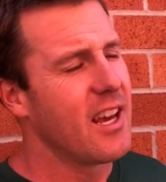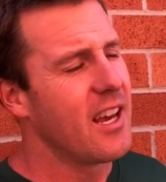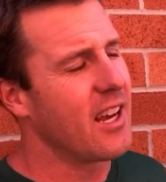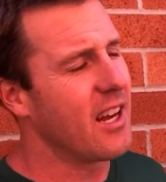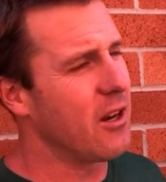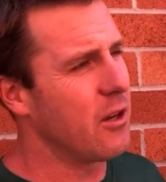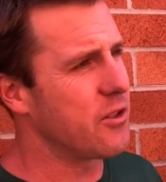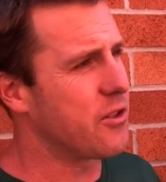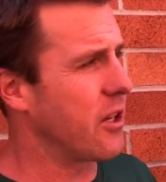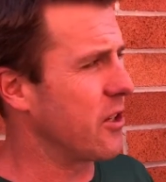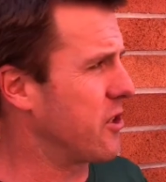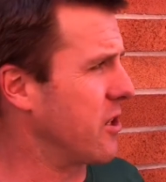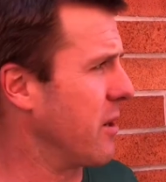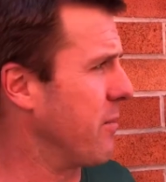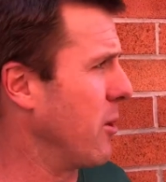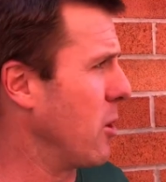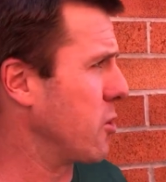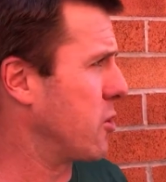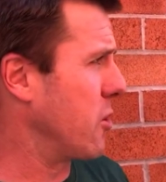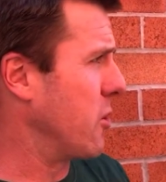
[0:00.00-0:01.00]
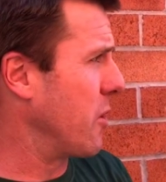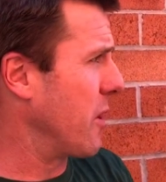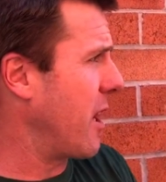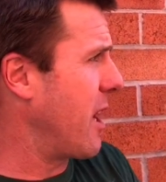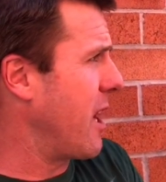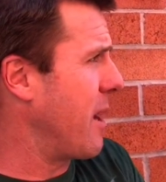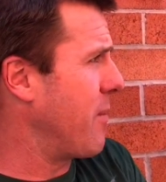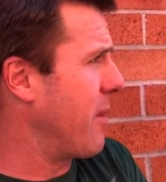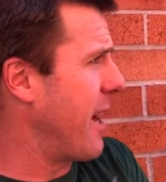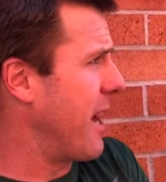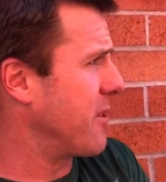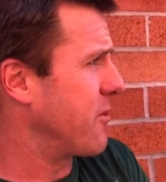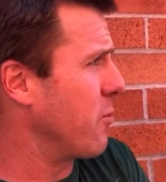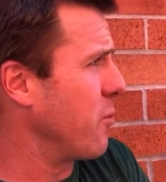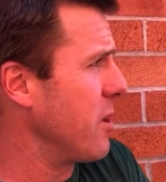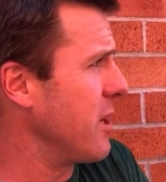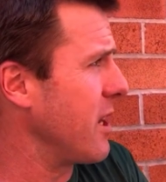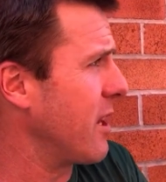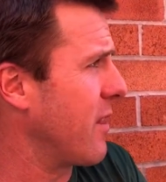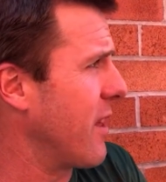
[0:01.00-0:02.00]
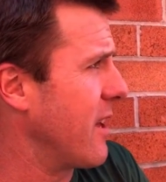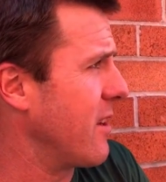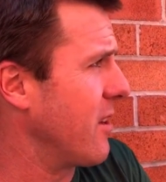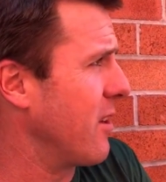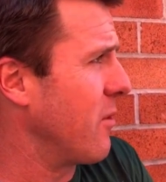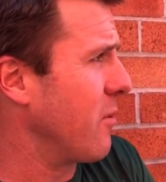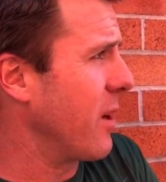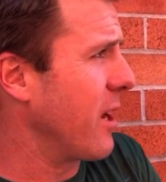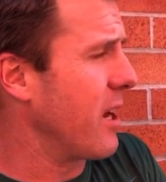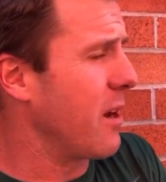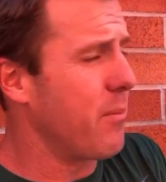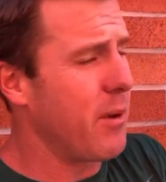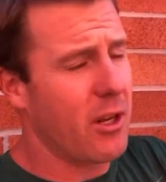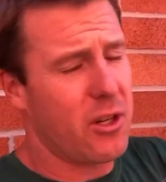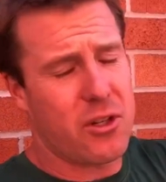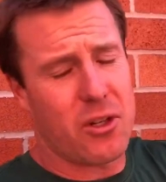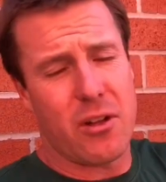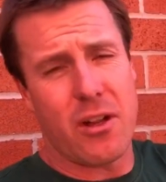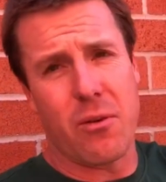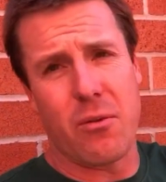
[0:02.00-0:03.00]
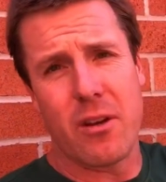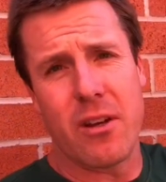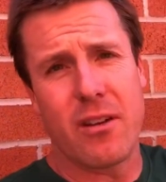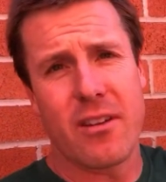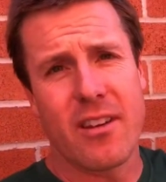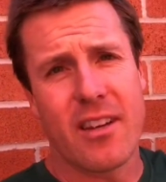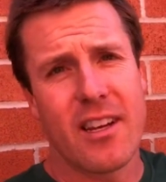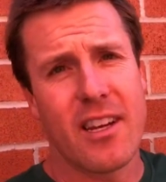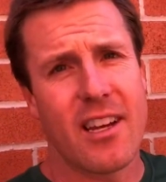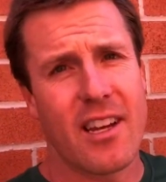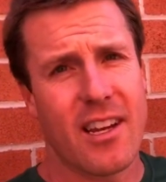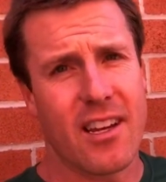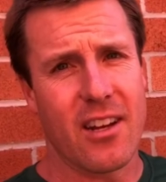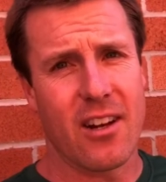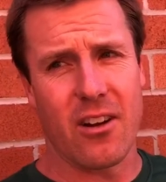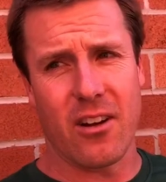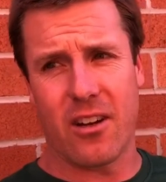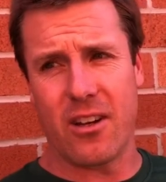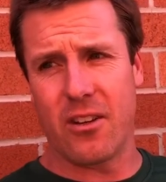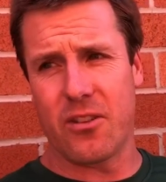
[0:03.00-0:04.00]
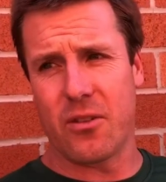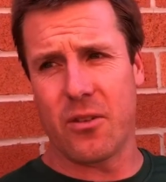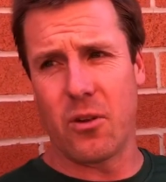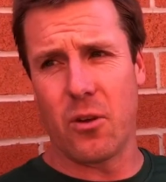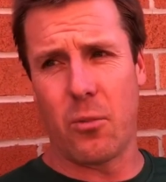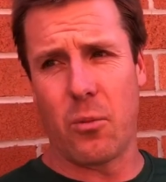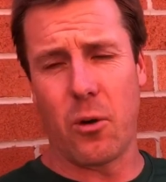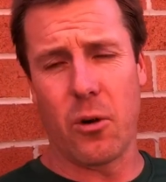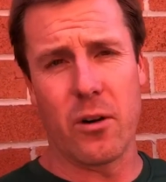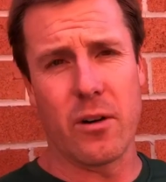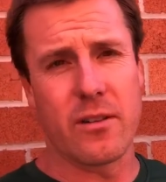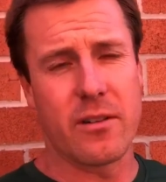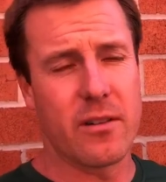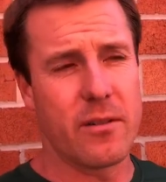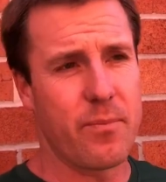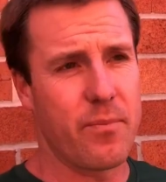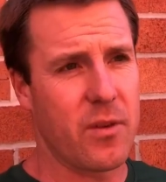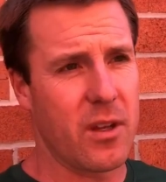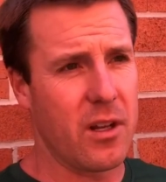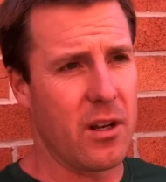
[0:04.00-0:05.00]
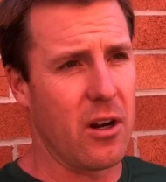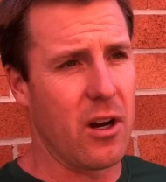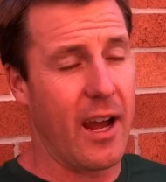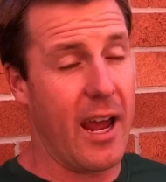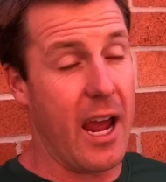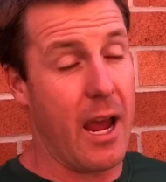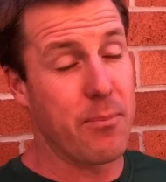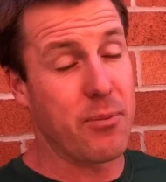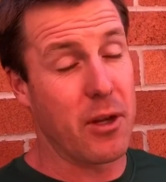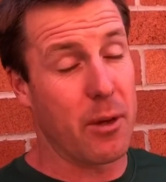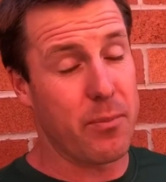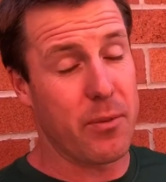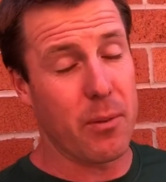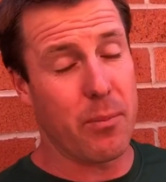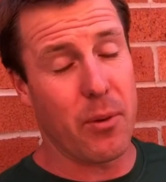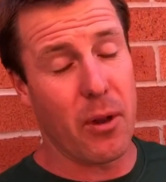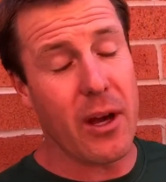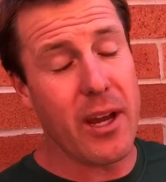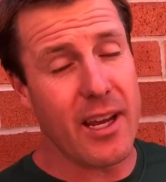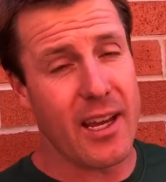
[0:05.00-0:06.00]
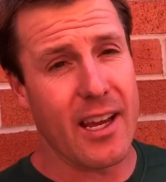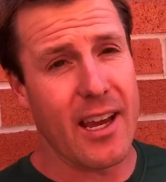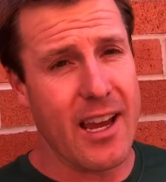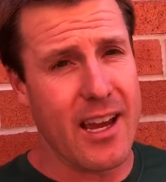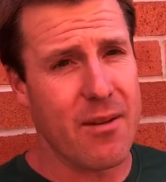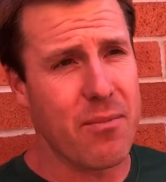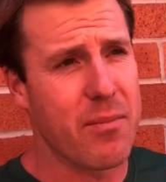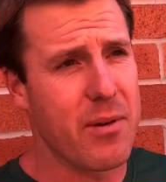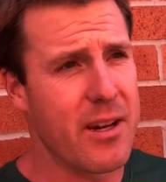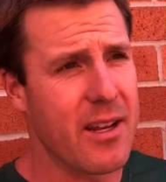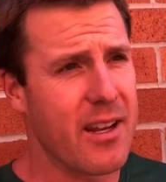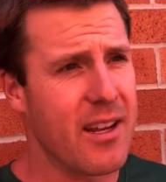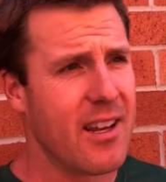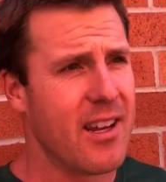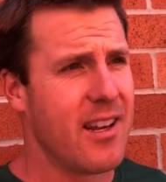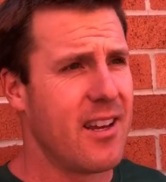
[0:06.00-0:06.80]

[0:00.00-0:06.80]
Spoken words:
You know, such an emotional game last week that, you know, we got to make sure that we get our kids a little more, you know, amped up to play again. But